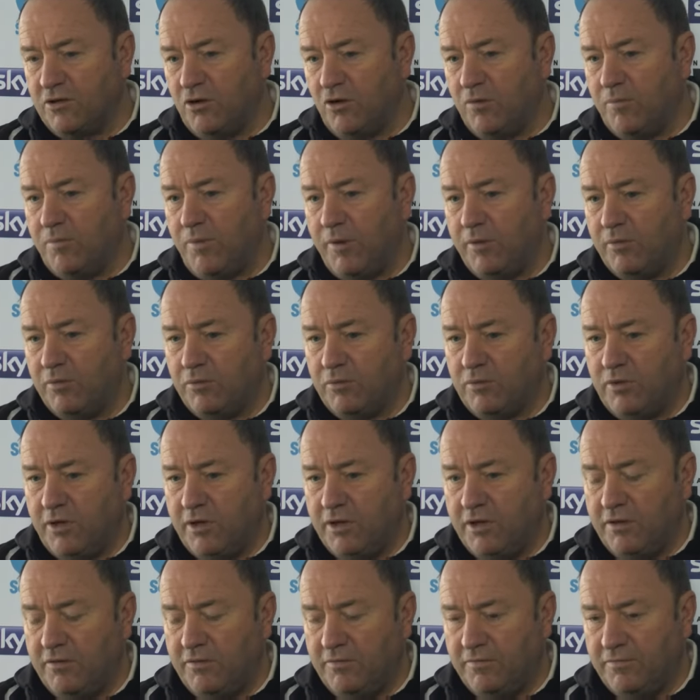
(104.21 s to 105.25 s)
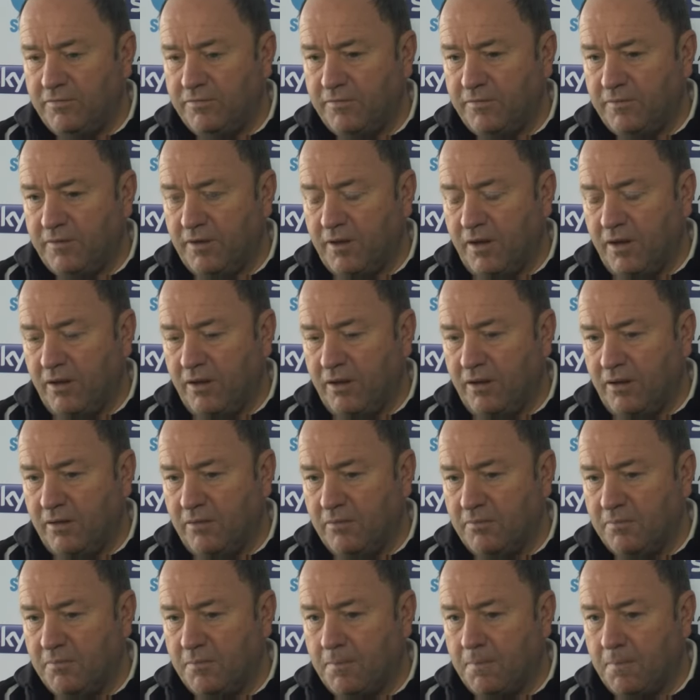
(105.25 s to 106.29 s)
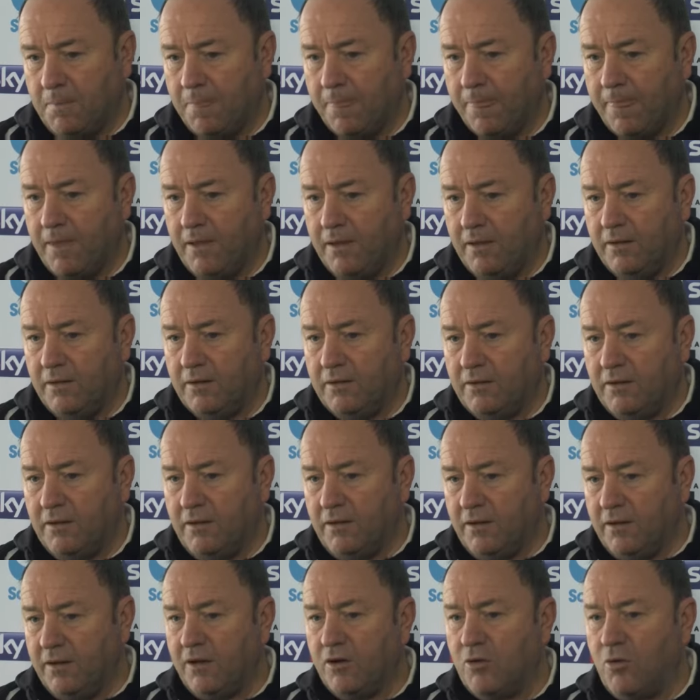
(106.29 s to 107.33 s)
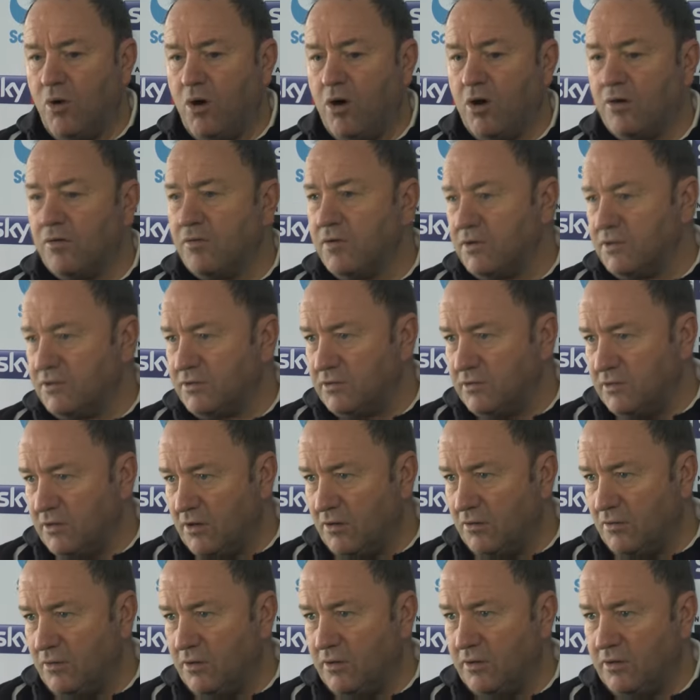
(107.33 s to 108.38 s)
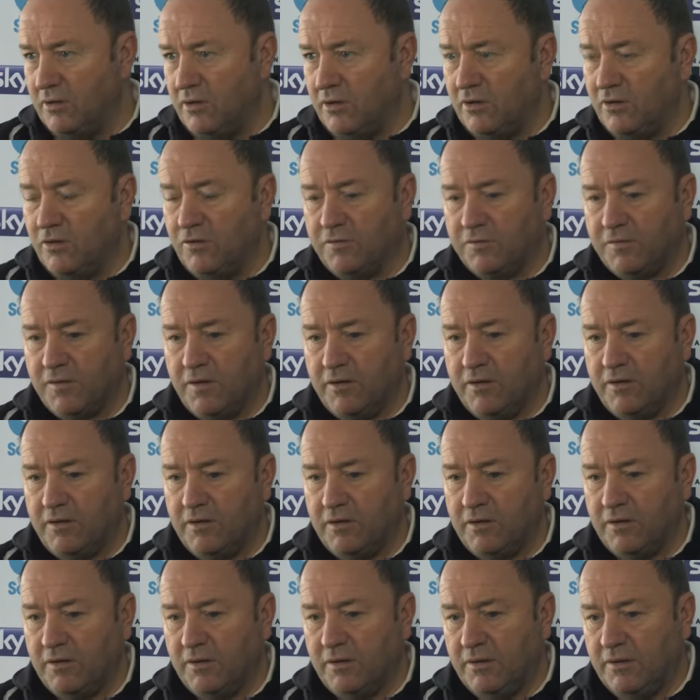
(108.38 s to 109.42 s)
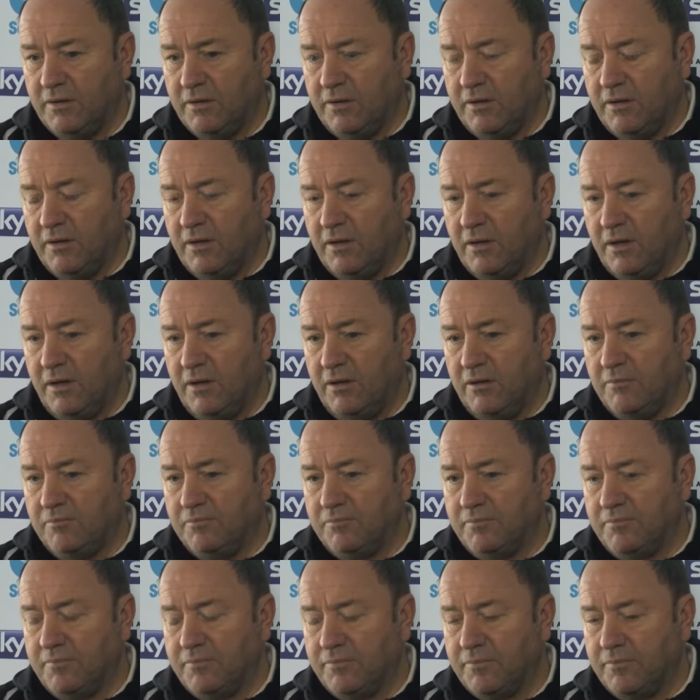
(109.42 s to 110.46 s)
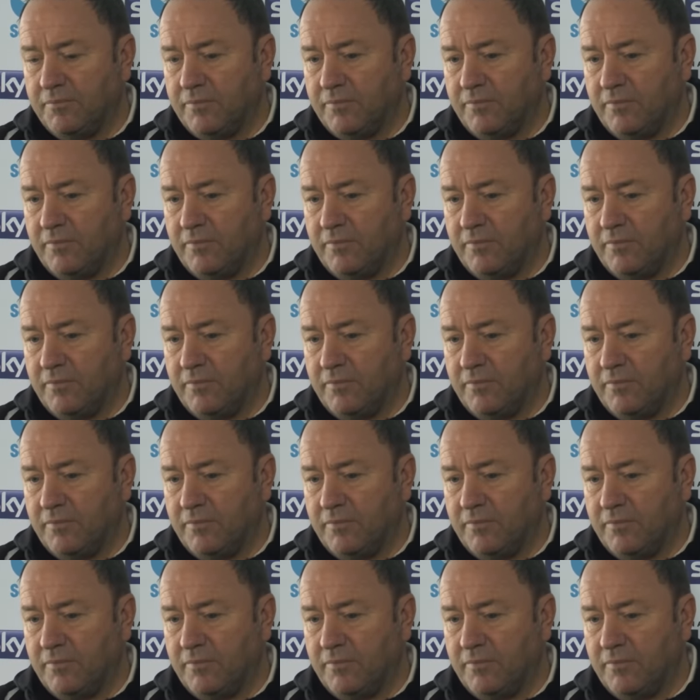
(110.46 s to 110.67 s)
A lot of people leave um, little inquiries, you know, and and often um,